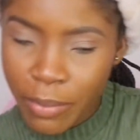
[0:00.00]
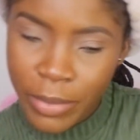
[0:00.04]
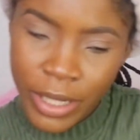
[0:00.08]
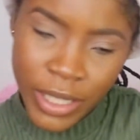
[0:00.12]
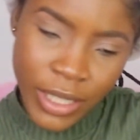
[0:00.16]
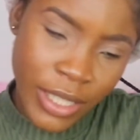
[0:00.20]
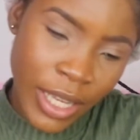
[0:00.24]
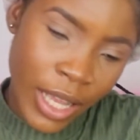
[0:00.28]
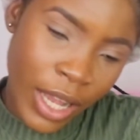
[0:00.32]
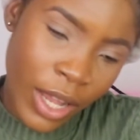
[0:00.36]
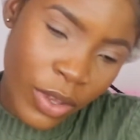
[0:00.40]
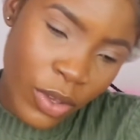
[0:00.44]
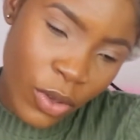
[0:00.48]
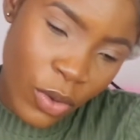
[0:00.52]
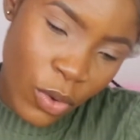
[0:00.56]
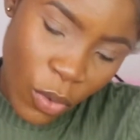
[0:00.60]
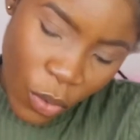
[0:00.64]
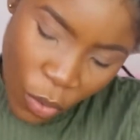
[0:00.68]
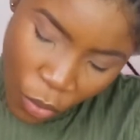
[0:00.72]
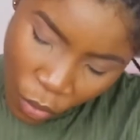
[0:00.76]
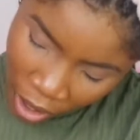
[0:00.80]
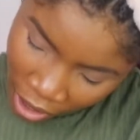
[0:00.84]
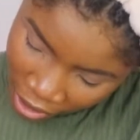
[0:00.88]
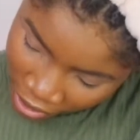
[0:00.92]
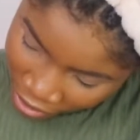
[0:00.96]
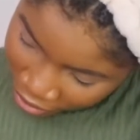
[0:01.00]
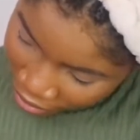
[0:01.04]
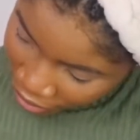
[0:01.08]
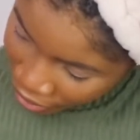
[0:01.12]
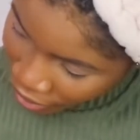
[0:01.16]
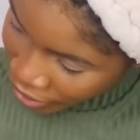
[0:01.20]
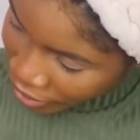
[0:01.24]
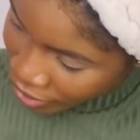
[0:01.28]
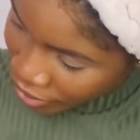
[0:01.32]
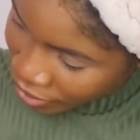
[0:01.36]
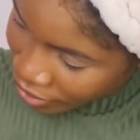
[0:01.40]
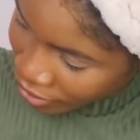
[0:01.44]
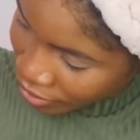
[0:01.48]
me tell you why
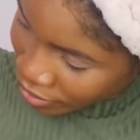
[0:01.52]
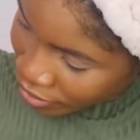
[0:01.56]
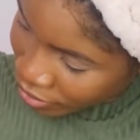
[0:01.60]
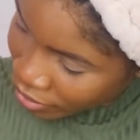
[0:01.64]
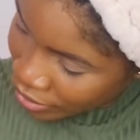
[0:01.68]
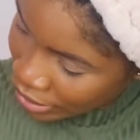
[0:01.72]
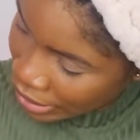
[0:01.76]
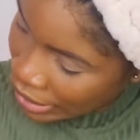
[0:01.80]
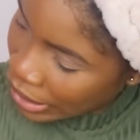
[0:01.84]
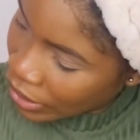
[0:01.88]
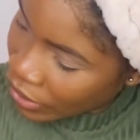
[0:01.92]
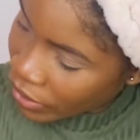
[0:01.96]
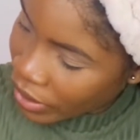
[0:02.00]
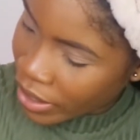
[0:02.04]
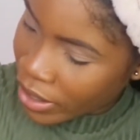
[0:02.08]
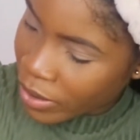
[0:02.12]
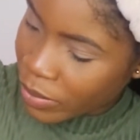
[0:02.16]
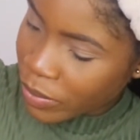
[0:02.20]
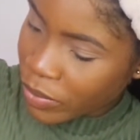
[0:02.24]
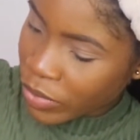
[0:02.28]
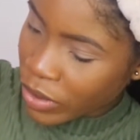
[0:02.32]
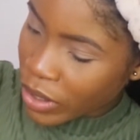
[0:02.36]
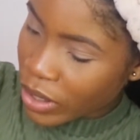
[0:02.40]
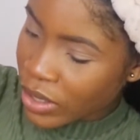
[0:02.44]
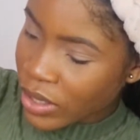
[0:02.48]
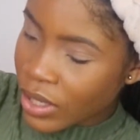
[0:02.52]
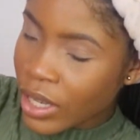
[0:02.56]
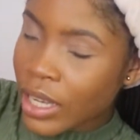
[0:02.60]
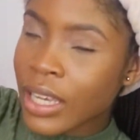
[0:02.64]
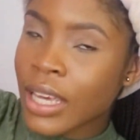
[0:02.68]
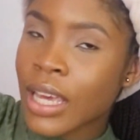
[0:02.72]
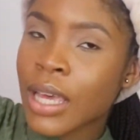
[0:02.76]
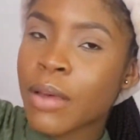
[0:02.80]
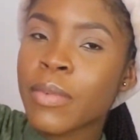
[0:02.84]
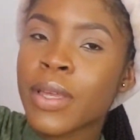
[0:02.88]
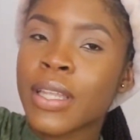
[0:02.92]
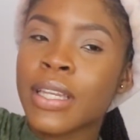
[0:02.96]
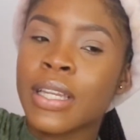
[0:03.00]
I didn't. Okay, so it
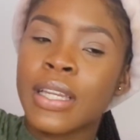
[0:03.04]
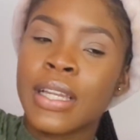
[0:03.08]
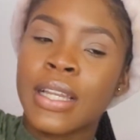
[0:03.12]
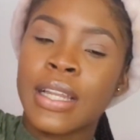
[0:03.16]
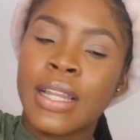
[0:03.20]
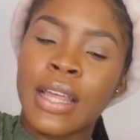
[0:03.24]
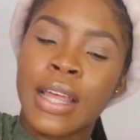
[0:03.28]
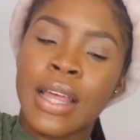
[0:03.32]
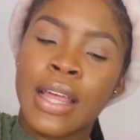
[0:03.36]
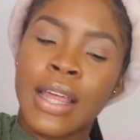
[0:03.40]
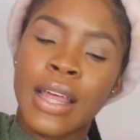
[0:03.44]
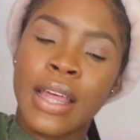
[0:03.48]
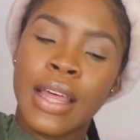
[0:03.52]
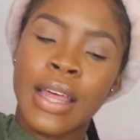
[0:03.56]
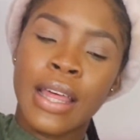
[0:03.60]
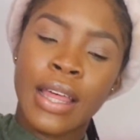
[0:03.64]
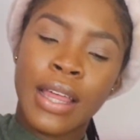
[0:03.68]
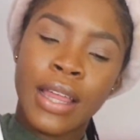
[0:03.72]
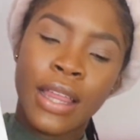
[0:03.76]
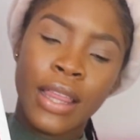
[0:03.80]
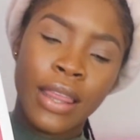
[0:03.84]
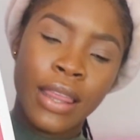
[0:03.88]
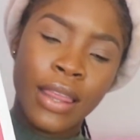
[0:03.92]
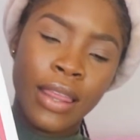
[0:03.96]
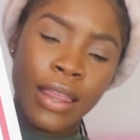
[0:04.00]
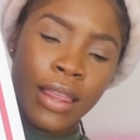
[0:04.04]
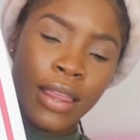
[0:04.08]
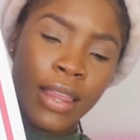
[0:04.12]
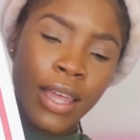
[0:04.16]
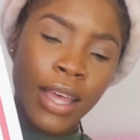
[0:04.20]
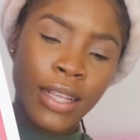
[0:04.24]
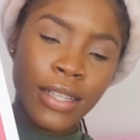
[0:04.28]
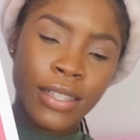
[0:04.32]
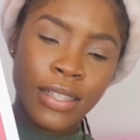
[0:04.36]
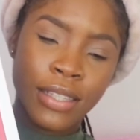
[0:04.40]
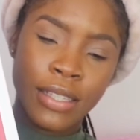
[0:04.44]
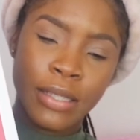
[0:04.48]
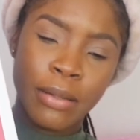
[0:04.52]
came in
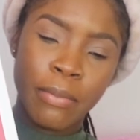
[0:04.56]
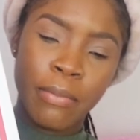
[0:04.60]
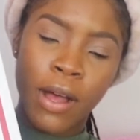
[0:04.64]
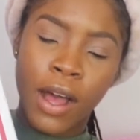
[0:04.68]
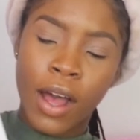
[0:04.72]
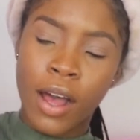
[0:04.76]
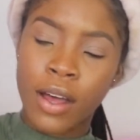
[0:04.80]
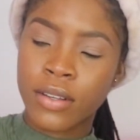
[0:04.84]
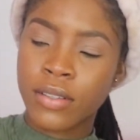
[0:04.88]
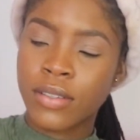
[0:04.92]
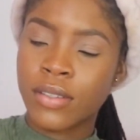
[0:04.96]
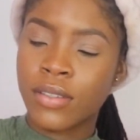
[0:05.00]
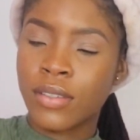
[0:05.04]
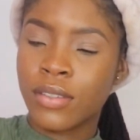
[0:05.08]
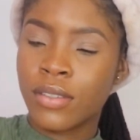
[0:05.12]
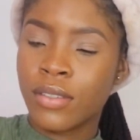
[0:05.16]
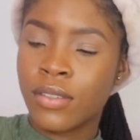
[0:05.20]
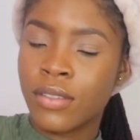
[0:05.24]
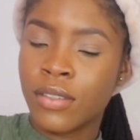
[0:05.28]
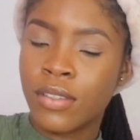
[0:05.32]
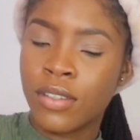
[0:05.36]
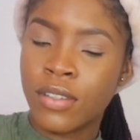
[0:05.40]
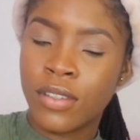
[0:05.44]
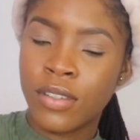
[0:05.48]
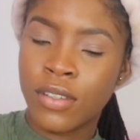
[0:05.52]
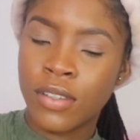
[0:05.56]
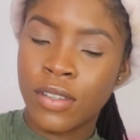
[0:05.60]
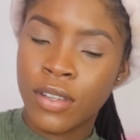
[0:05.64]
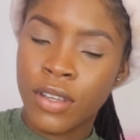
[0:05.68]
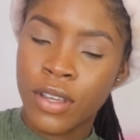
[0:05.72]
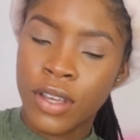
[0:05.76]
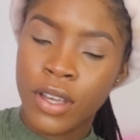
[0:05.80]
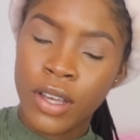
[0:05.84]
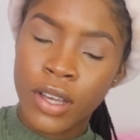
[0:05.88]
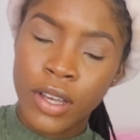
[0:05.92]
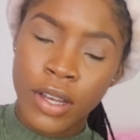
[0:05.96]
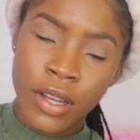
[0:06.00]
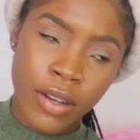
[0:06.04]
this box,
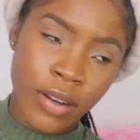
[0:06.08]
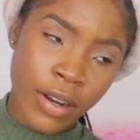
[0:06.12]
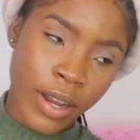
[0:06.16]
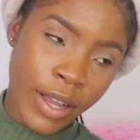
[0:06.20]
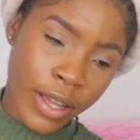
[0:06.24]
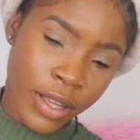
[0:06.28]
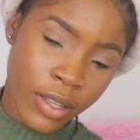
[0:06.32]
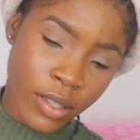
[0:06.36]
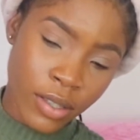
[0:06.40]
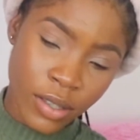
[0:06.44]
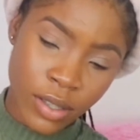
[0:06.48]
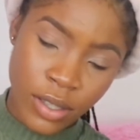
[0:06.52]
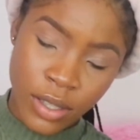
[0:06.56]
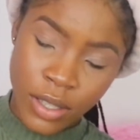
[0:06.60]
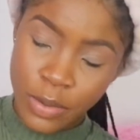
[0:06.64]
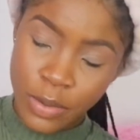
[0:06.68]
right?